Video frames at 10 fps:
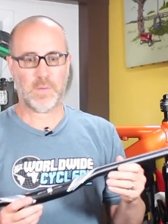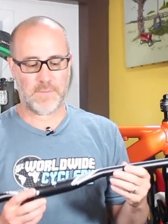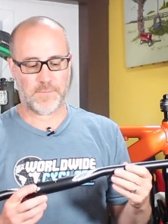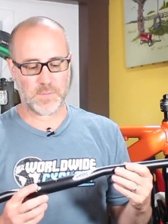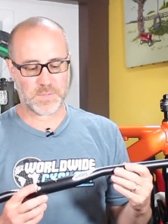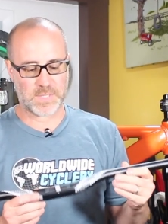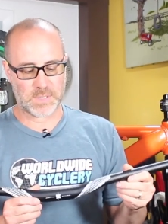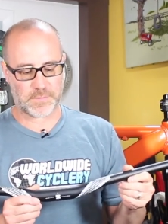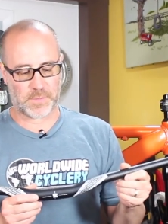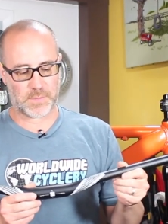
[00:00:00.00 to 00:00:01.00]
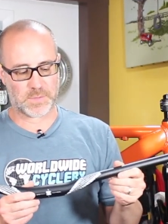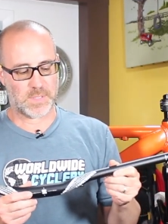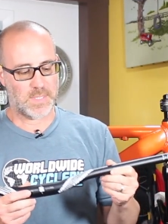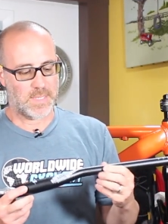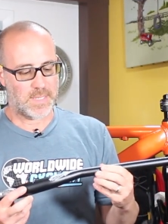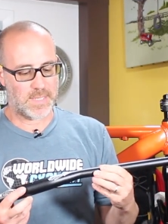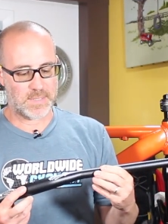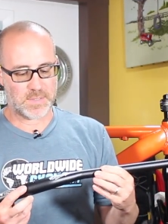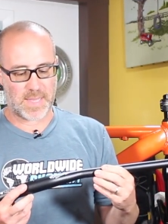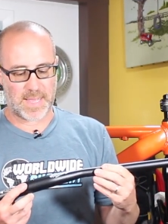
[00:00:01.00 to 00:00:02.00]
Okay, first things first
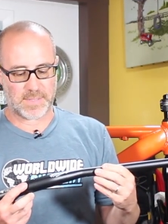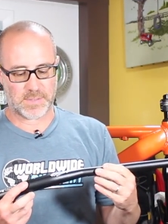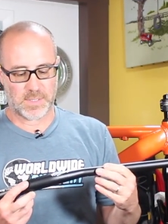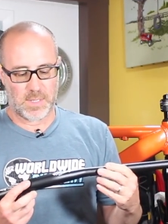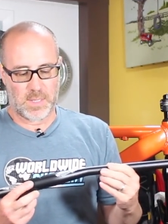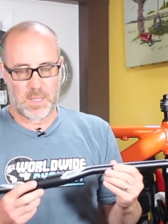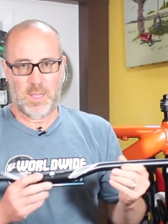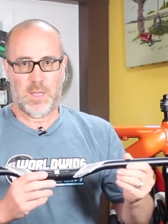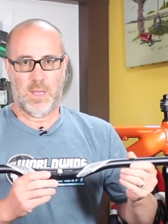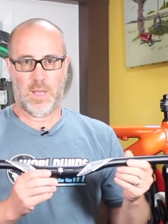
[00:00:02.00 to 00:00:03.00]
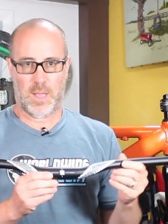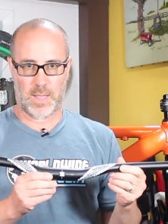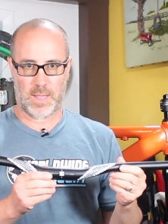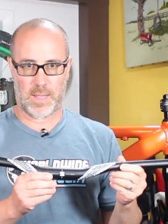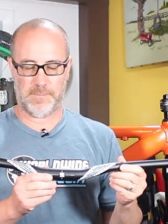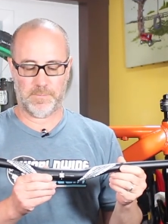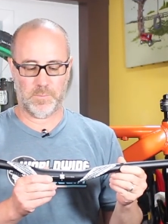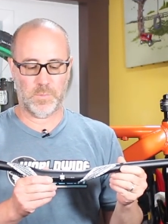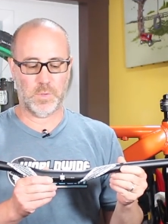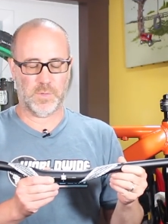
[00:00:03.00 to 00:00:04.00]
is that
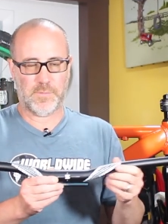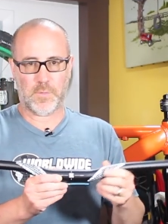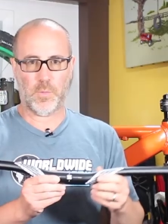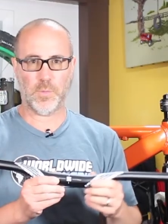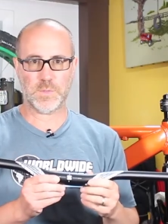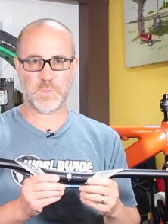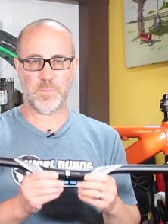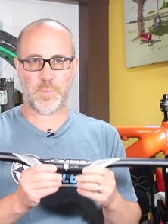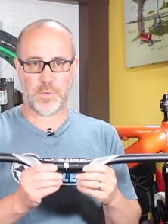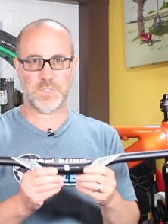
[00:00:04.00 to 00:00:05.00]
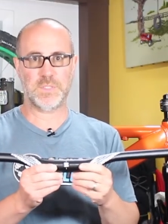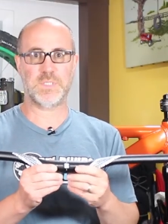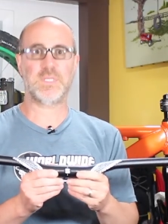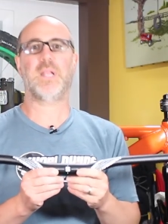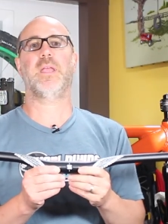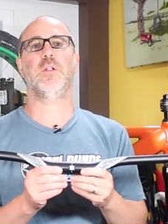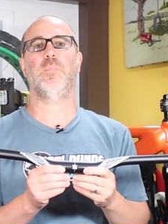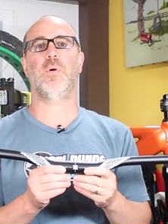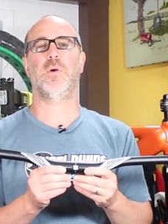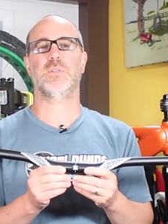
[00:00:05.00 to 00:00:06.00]
you'll of course purchase a set of
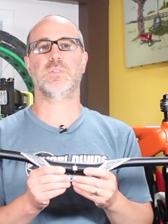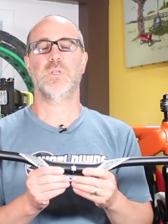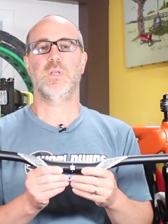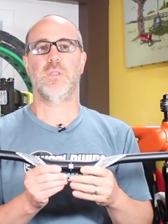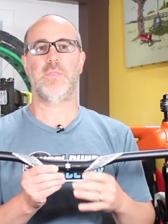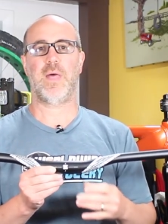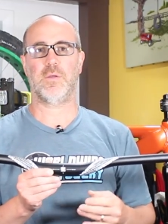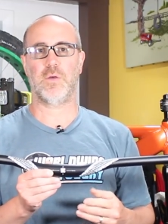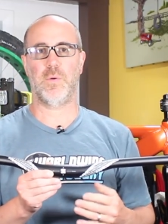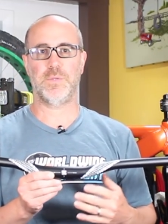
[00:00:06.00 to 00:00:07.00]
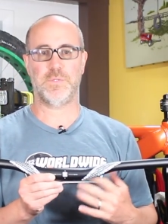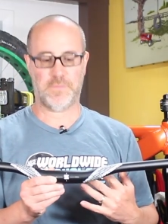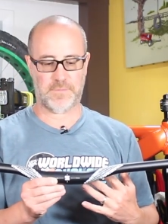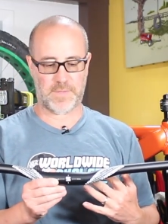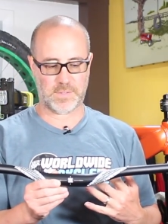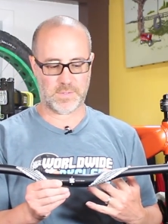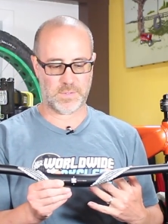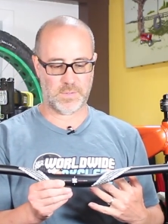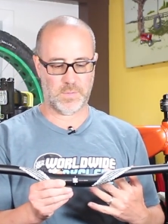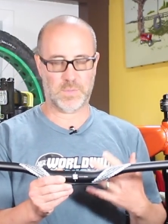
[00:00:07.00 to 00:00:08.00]
handlebars that are going to
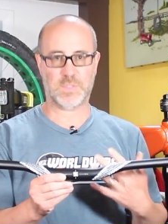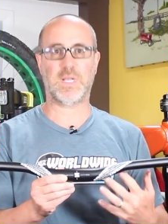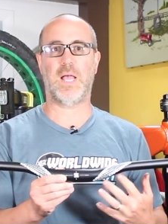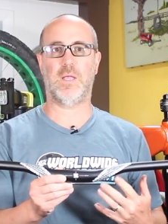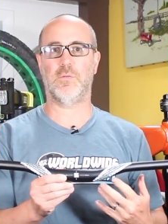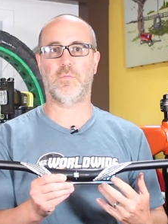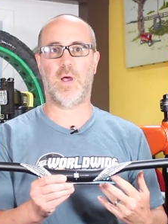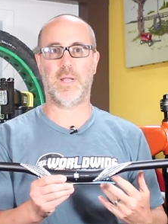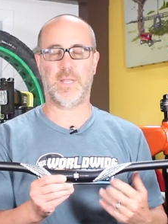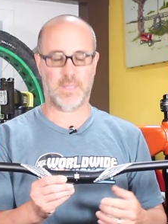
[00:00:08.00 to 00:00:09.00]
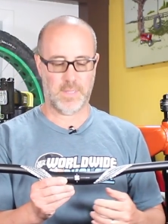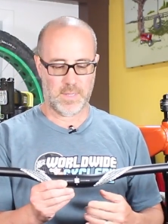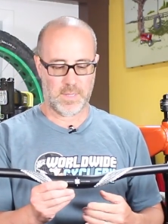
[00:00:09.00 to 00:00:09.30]
fit your style of riding.